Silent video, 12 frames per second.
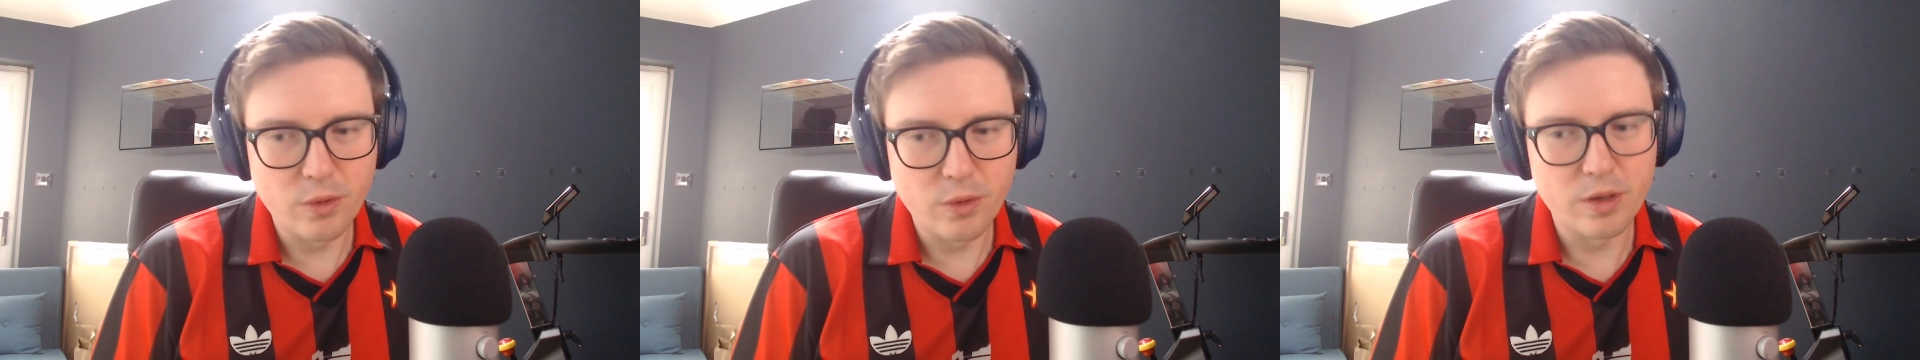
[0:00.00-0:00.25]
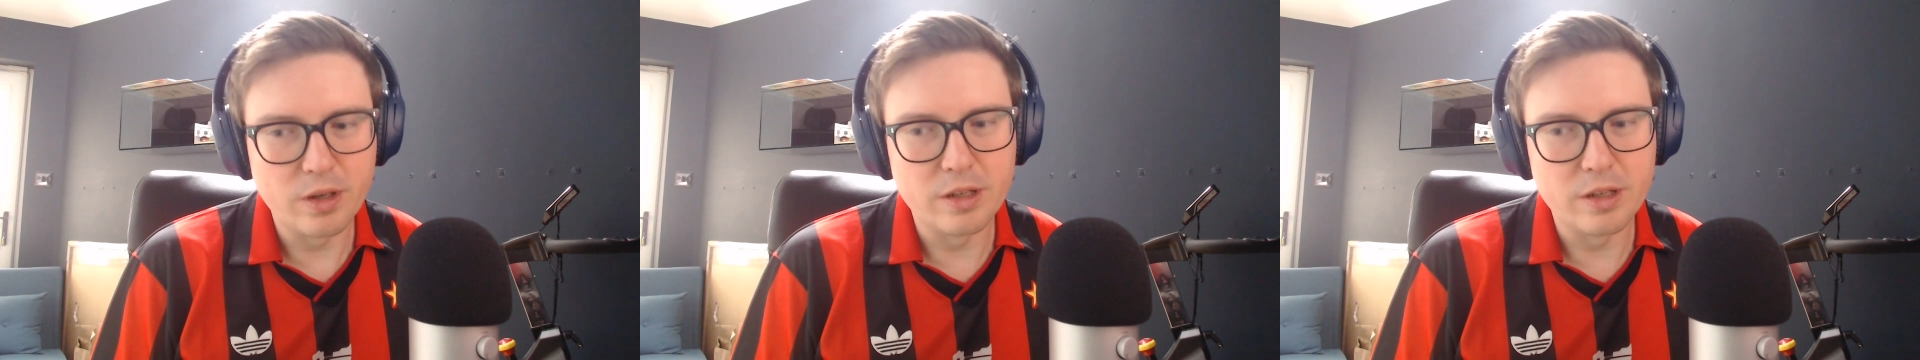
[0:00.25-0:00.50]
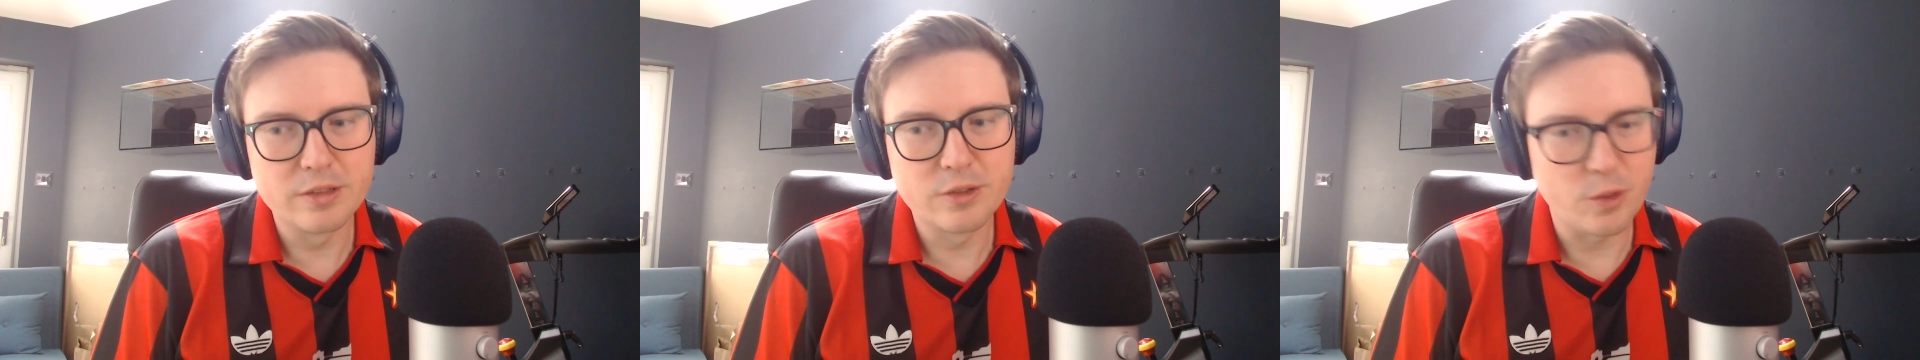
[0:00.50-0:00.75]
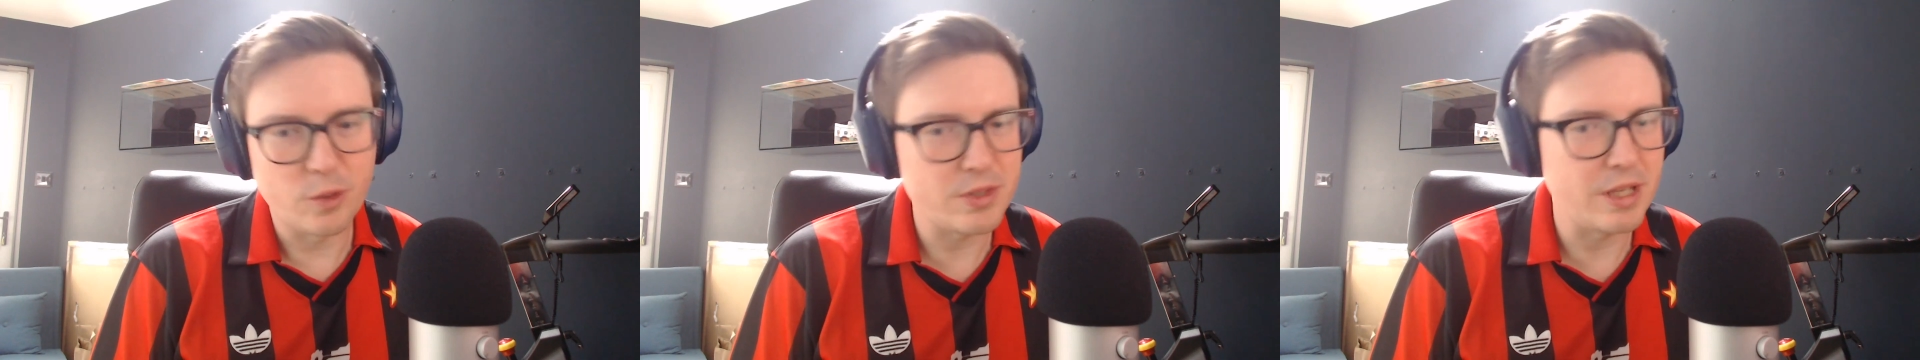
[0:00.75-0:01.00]
or
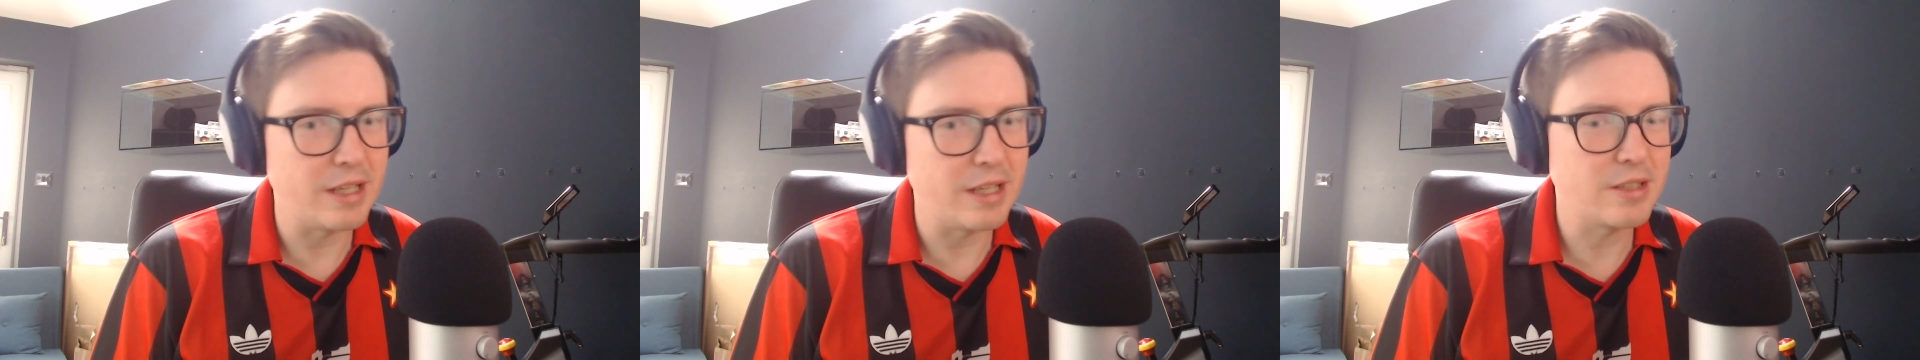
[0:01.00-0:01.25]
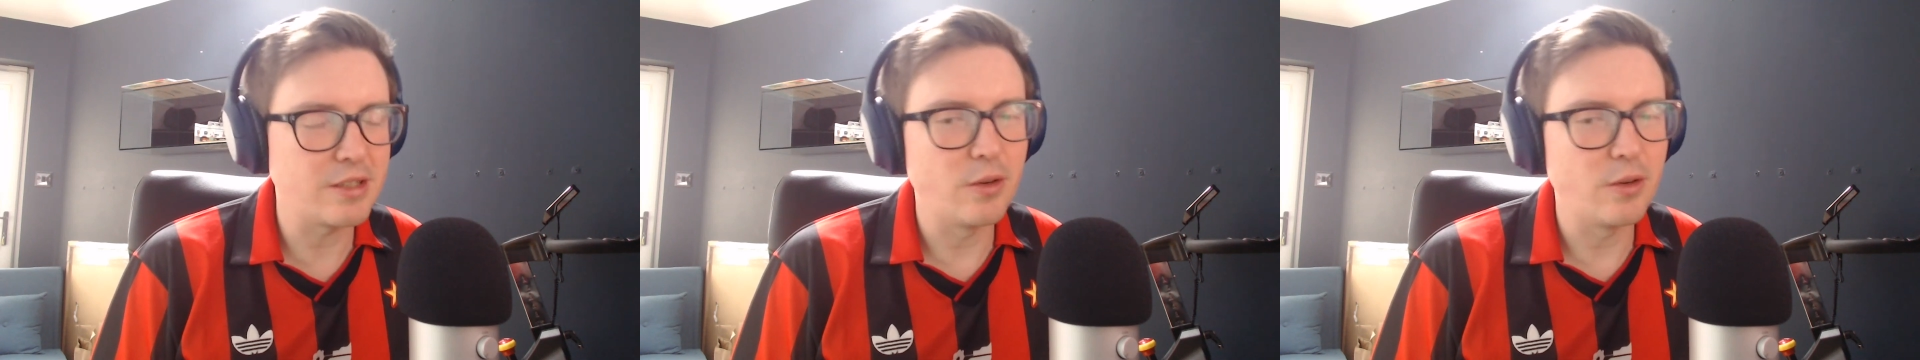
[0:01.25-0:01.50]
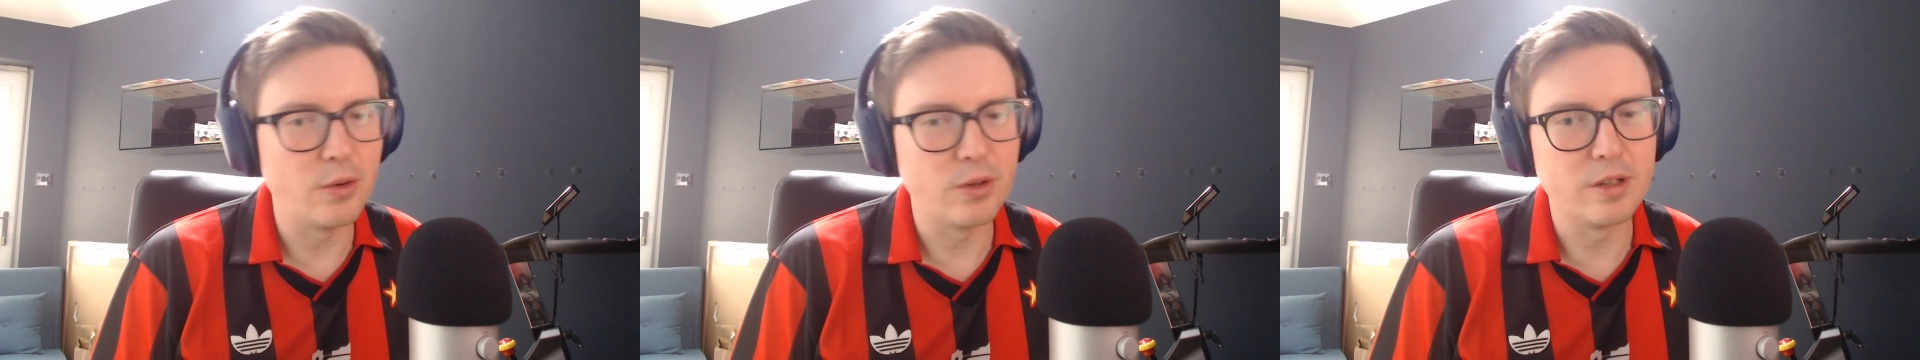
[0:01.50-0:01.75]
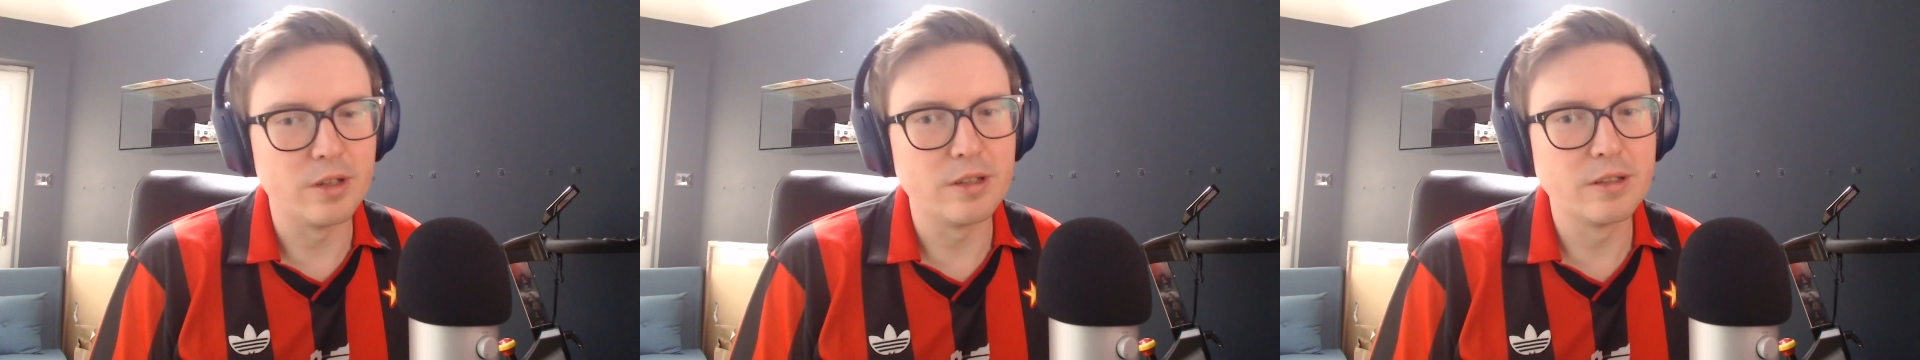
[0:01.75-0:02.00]
top six
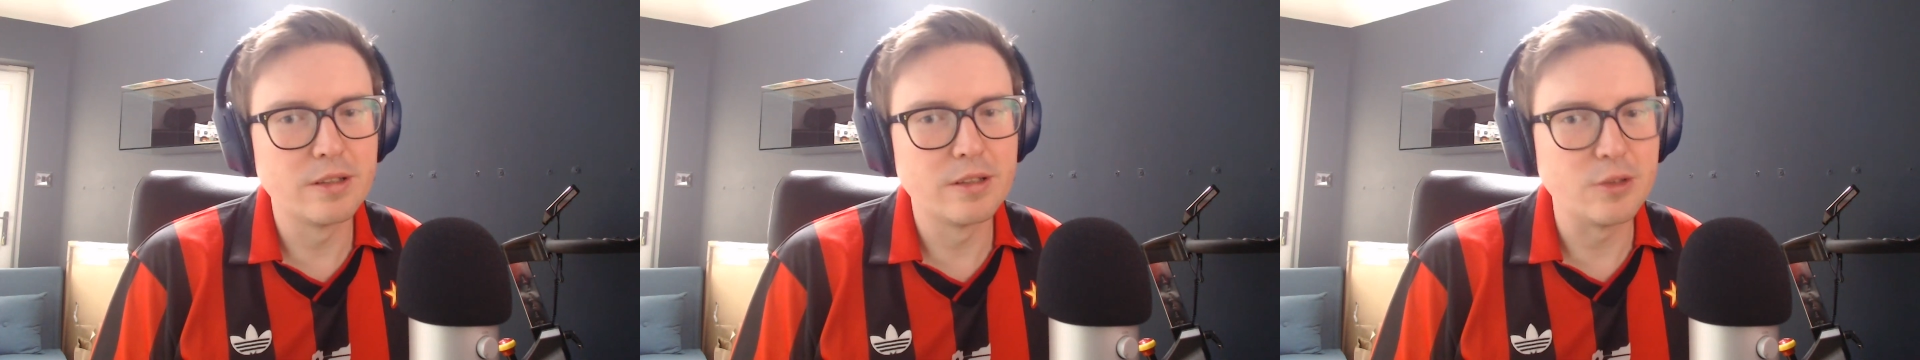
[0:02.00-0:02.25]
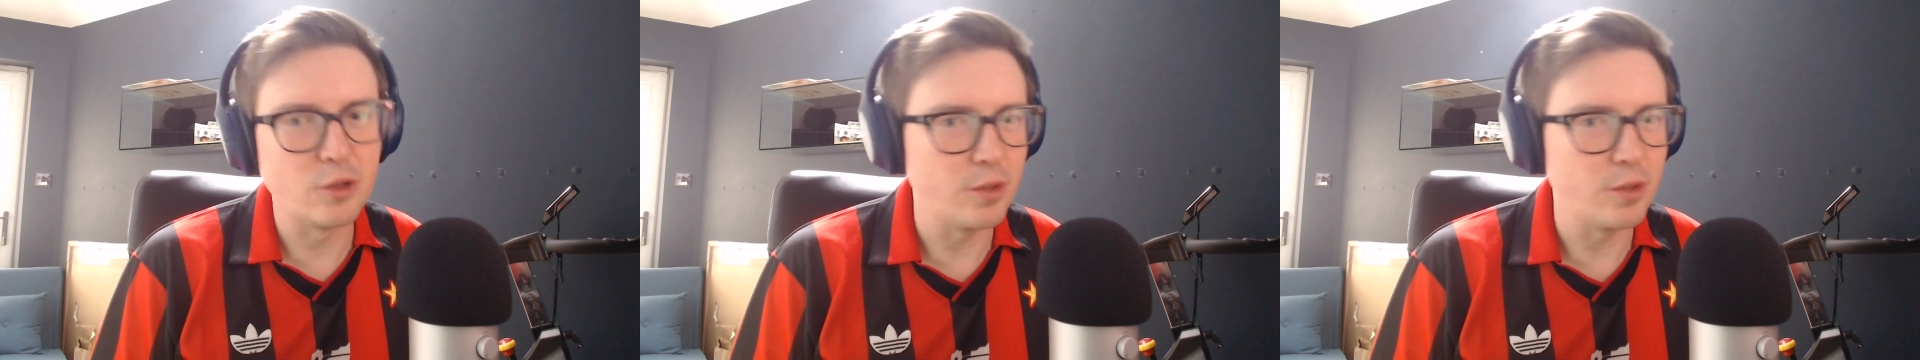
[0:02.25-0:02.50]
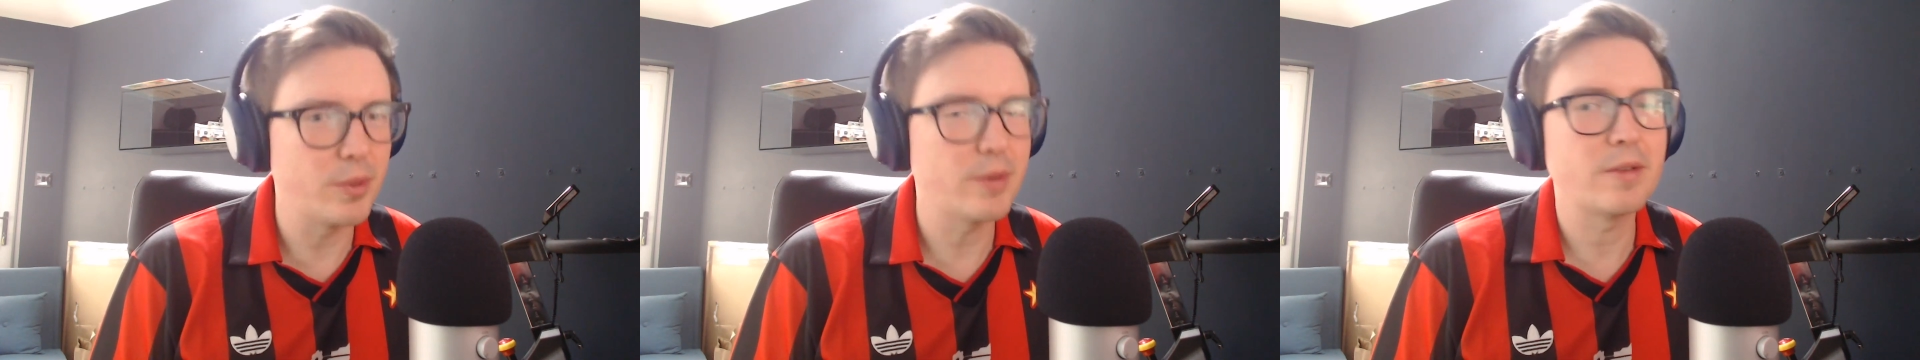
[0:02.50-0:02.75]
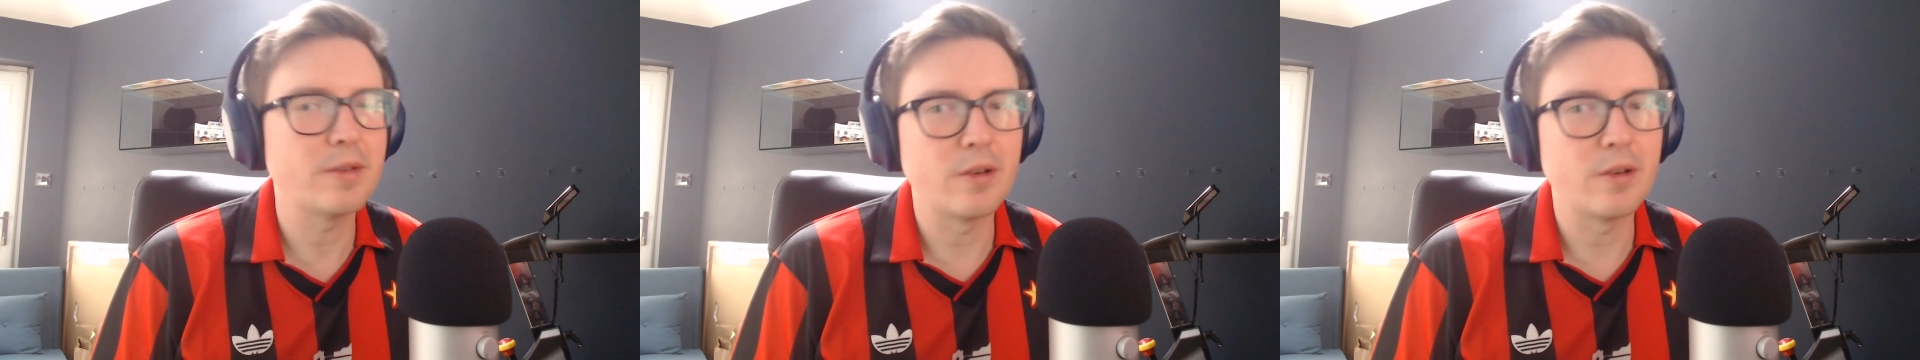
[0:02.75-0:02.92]
or Europe